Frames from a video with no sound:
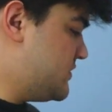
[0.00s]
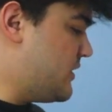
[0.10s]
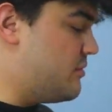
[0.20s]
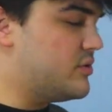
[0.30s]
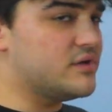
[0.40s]

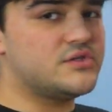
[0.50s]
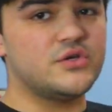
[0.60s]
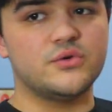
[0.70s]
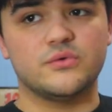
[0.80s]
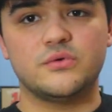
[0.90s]
So I put
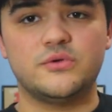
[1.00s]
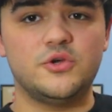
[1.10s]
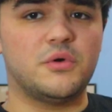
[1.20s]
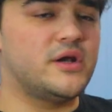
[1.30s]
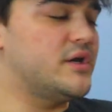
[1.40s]
two.
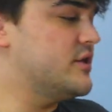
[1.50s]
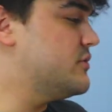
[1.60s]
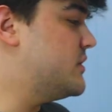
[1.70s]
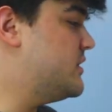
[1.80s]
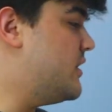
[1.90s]
You want
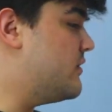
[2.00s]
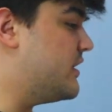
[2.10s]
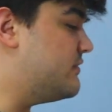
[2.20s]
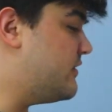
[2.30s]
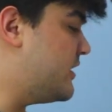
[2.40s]
another one?
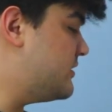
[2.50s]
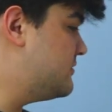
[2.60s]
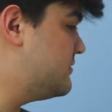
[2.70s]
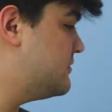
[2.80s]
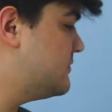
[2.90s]
Okay,
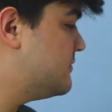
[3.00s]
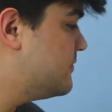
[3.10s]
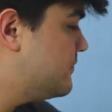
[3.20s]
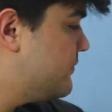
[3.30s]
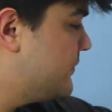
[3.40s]
fine.
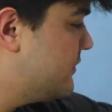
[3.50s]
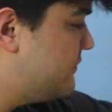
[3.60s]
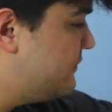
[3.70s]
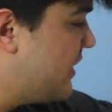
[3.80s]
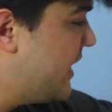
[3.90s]

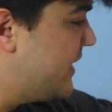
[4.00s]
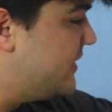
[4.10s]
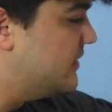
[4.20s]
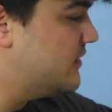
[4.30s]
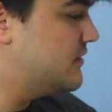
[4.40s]

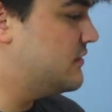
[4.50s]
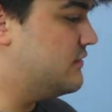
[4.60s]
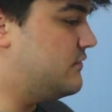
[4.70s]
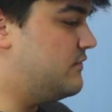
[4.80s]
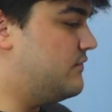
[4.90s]
Fine.
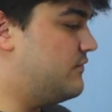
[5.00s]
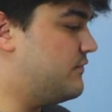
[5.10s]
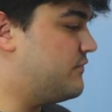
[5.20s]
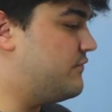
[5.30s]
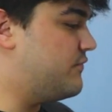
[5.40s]

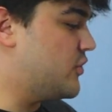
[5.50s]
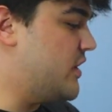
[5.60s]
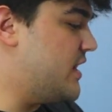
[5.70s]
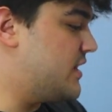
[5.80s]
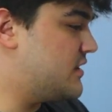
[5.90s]

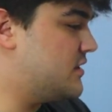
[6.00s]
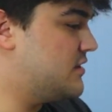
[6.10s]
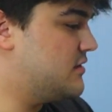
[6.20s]
Frick.